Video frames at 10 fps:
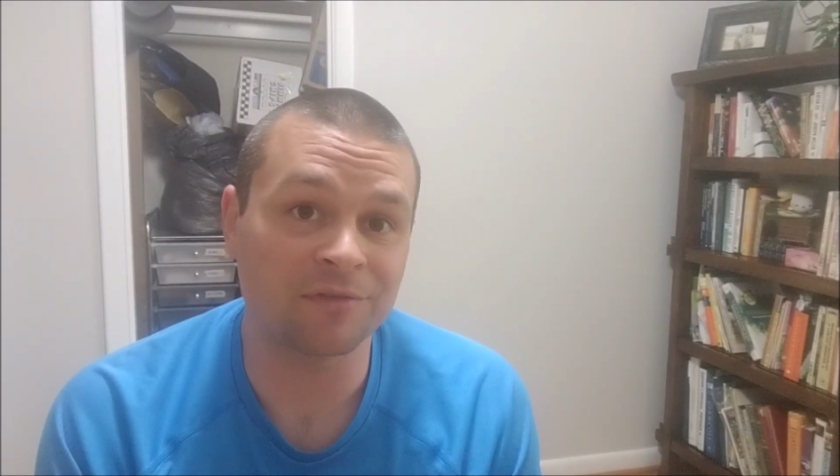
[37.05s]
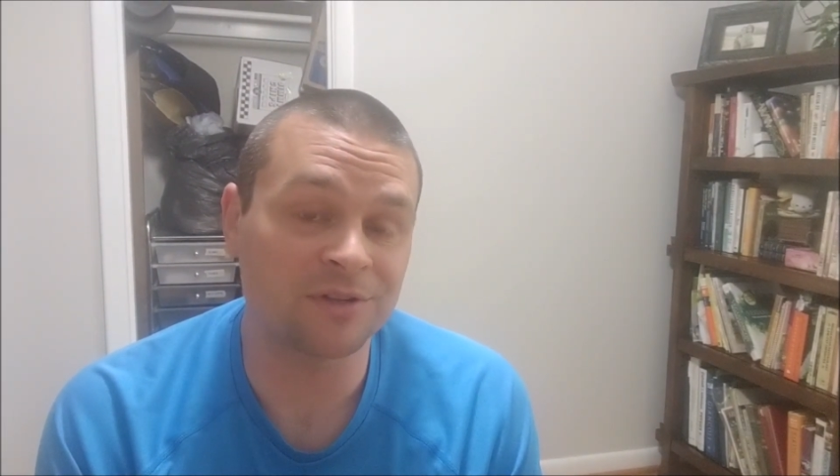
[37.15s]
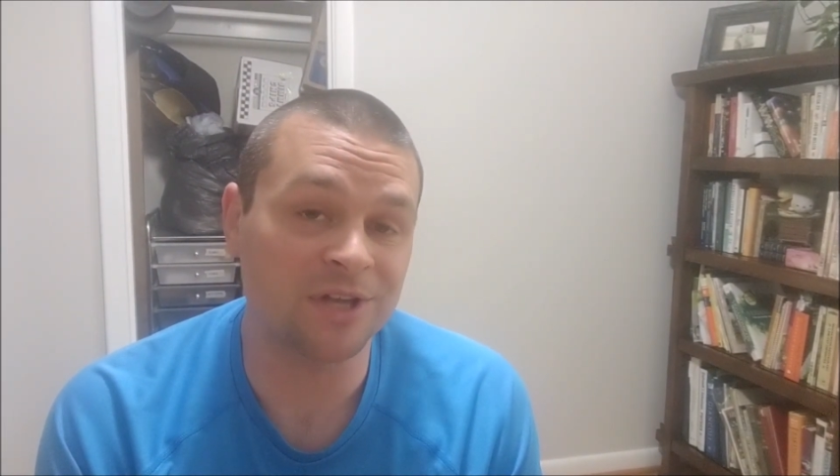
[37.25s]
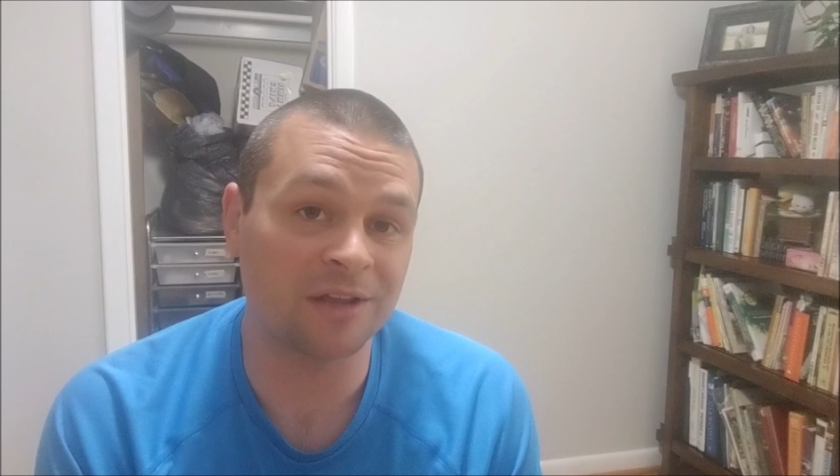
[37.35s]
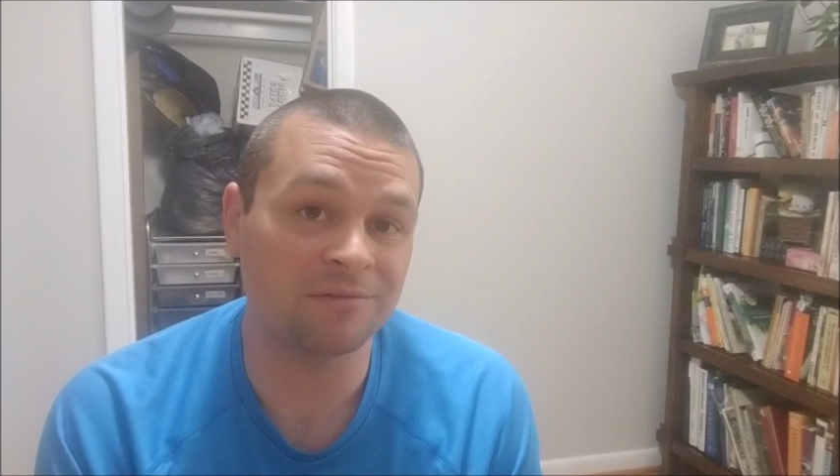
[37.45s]

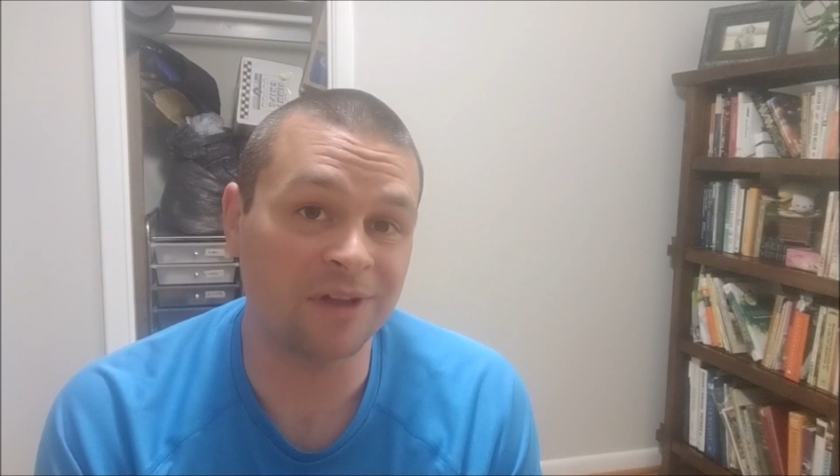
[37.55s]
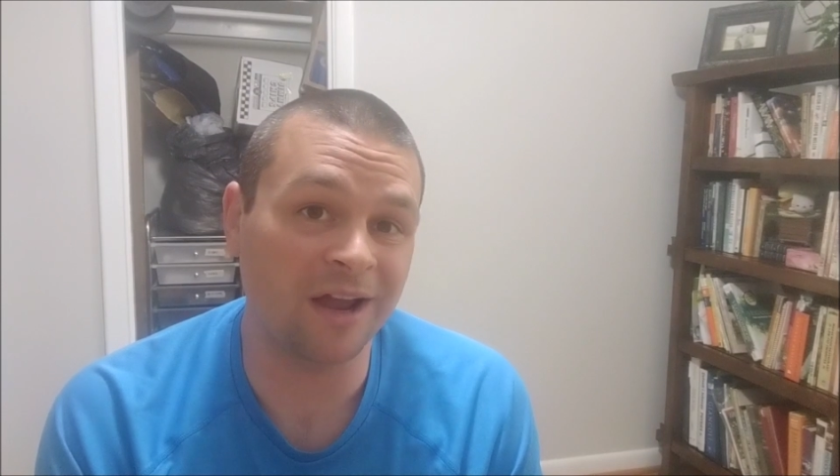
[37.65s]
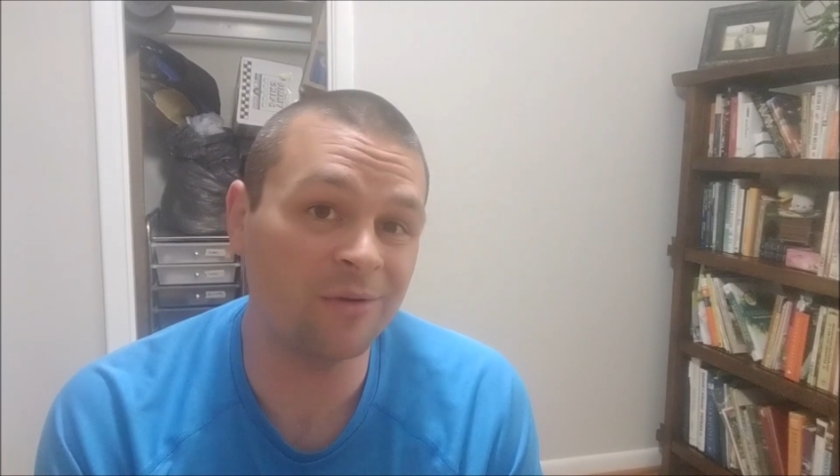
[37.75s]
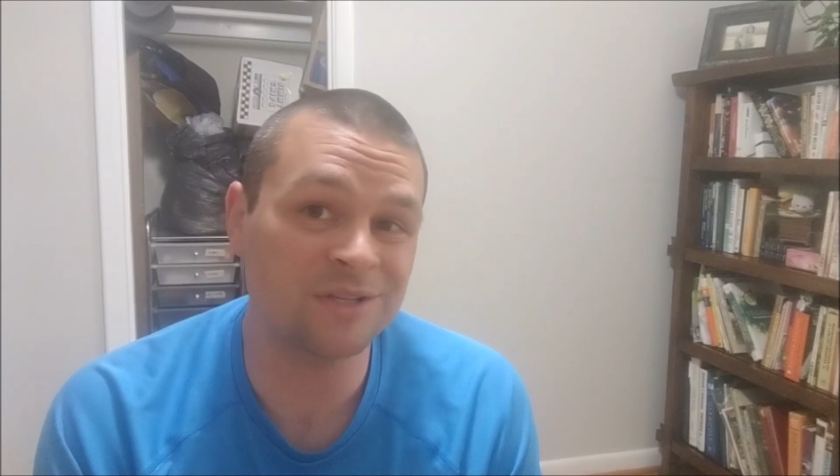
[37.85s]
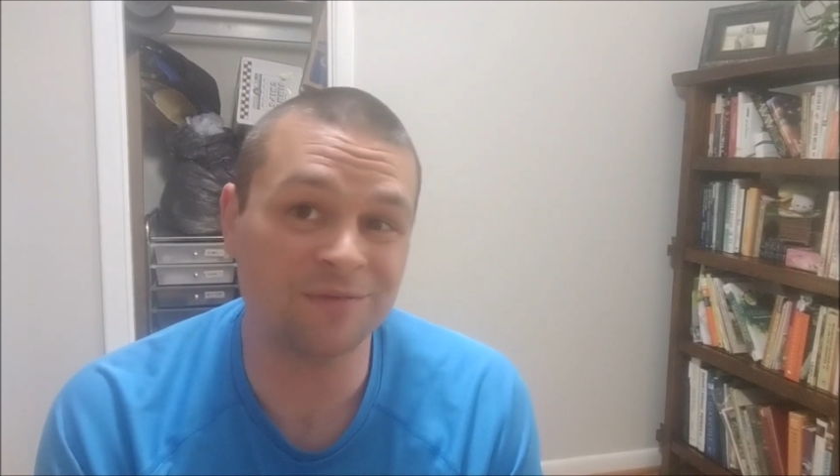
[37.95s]
because I
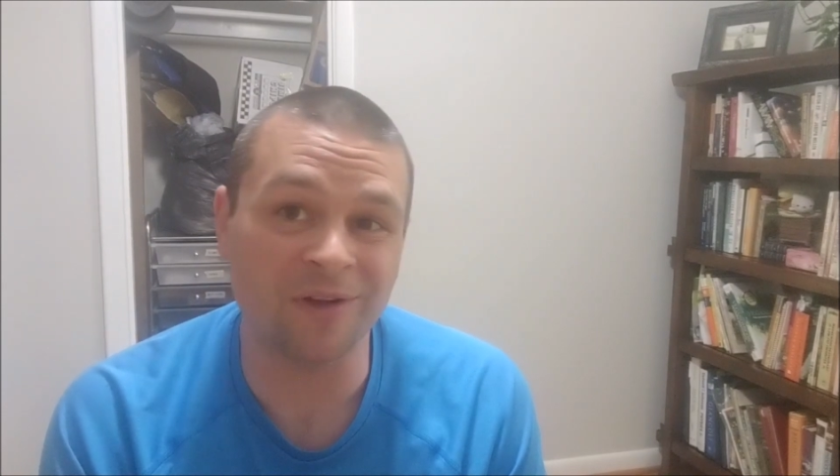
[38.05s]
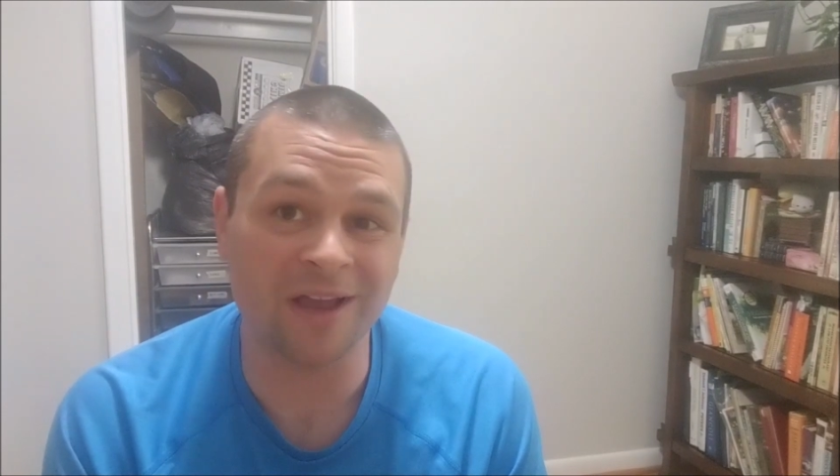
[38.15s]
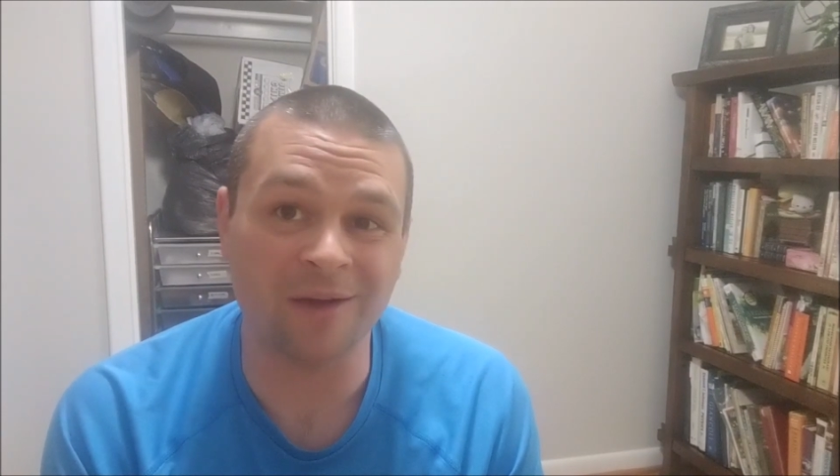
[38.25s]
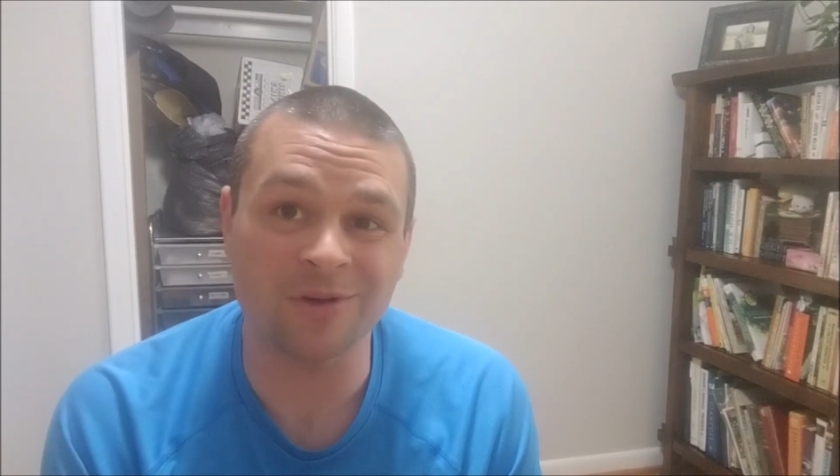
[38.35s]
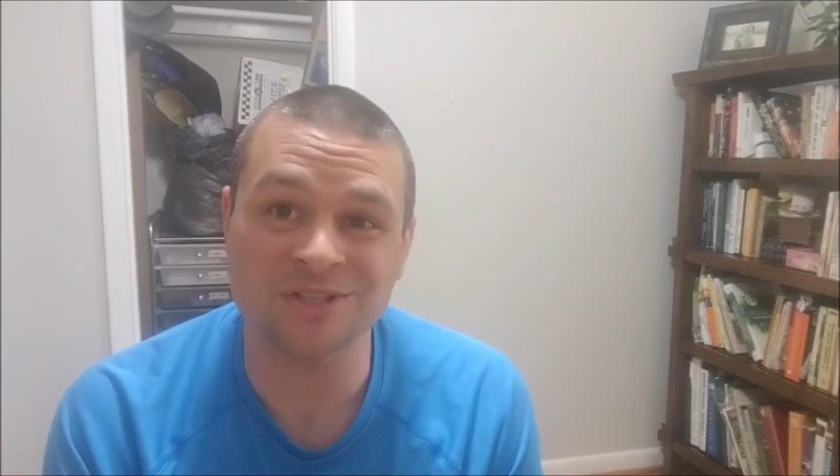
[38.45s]
always felt like
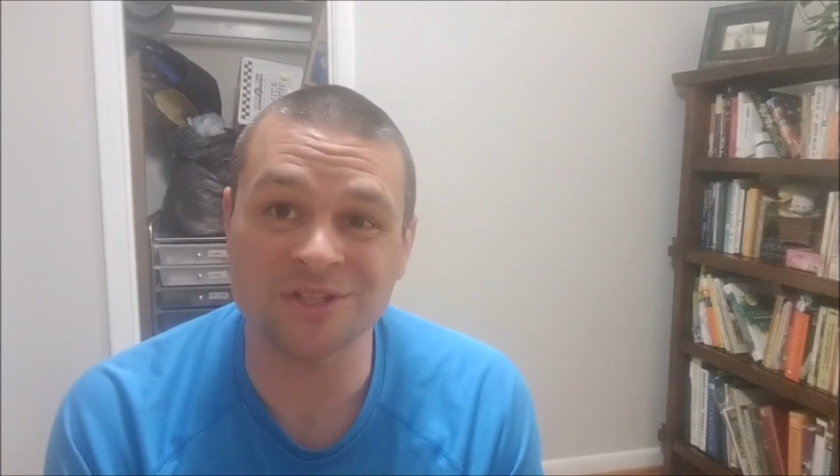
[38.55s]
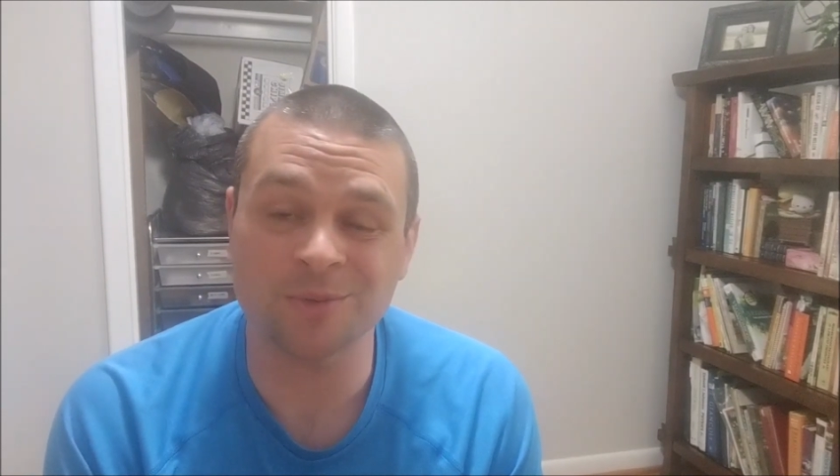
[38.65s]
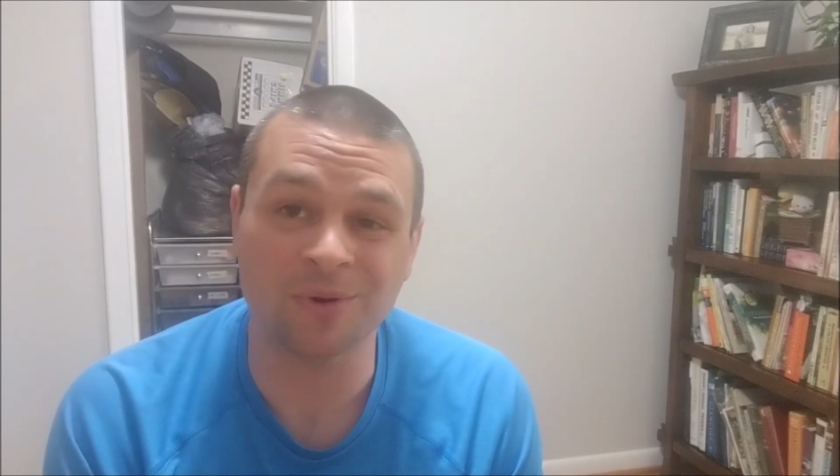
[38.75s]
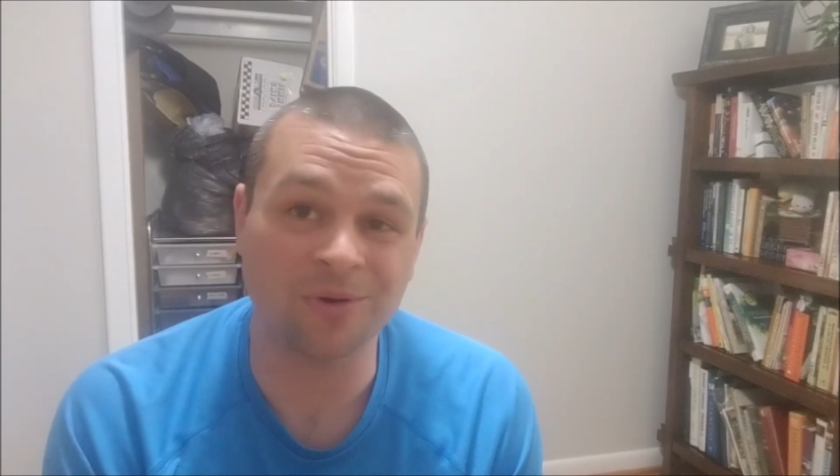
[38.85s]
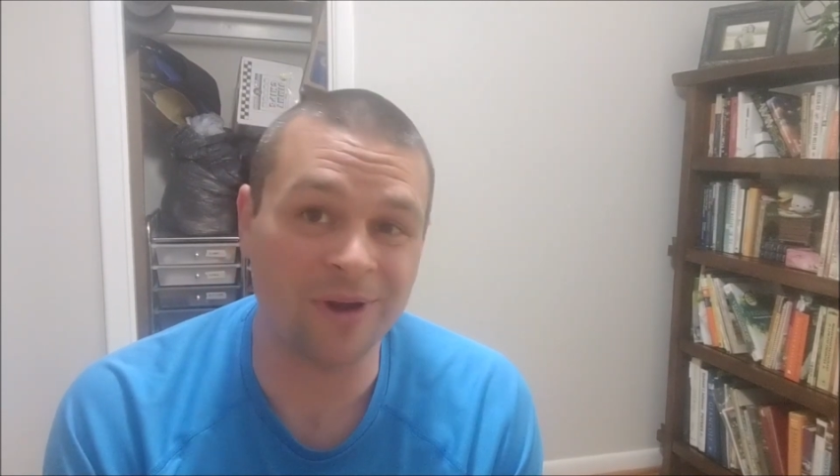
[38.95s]
I wasn't
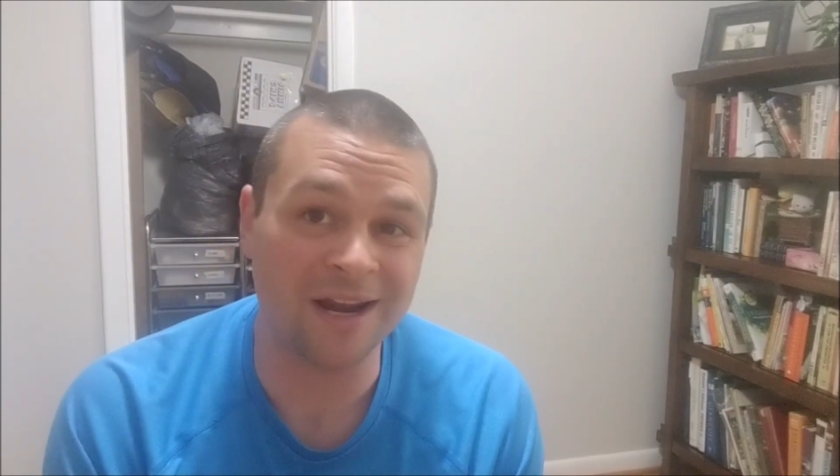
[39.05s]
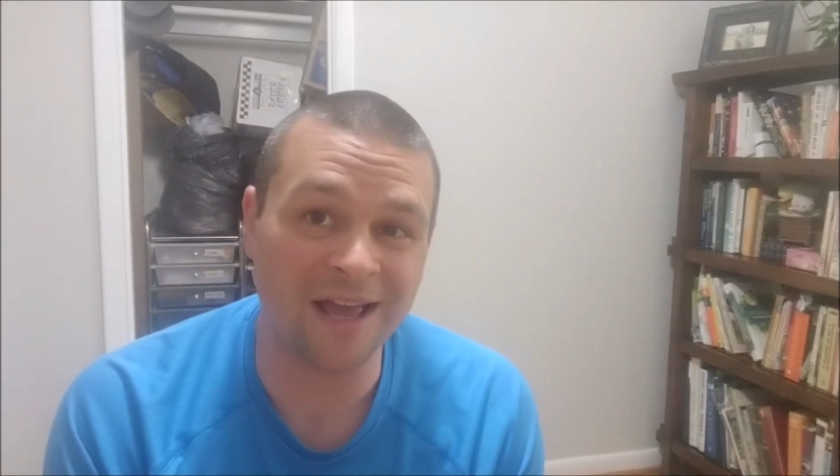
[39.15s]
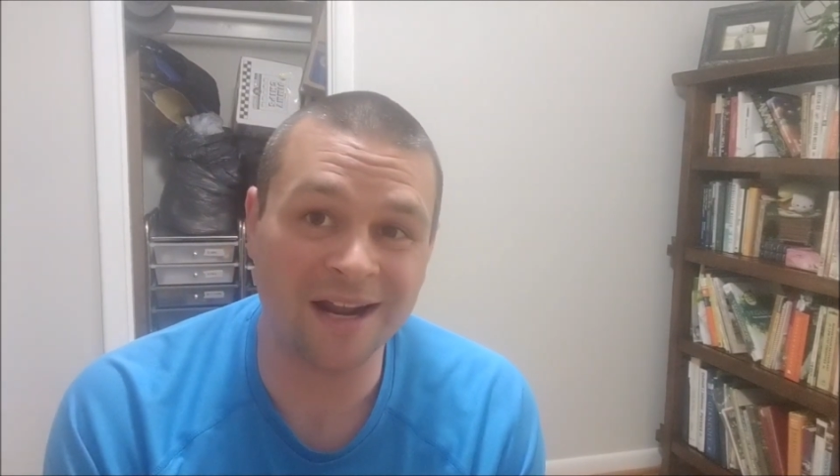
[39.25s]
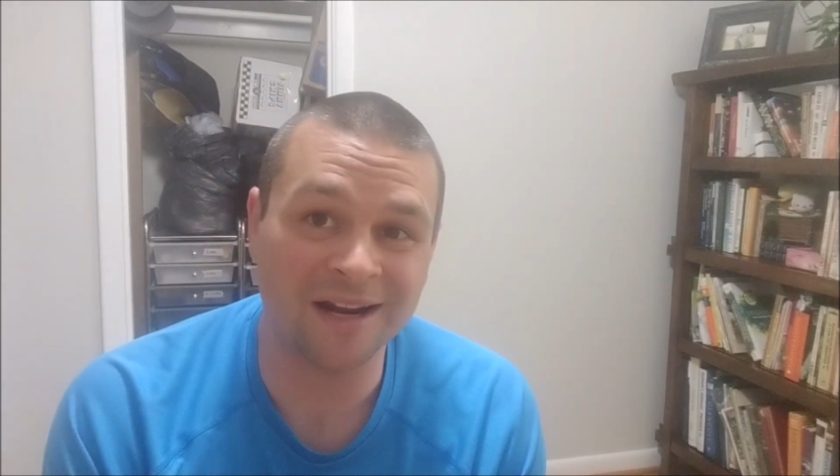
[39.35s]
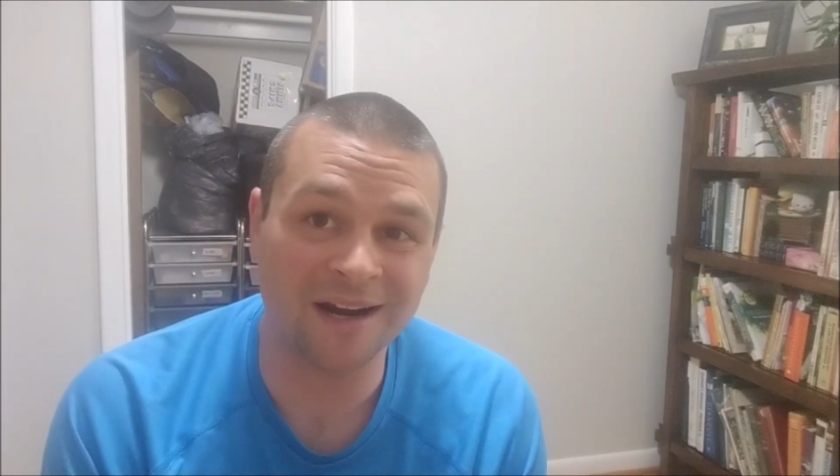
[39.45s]
super great at it,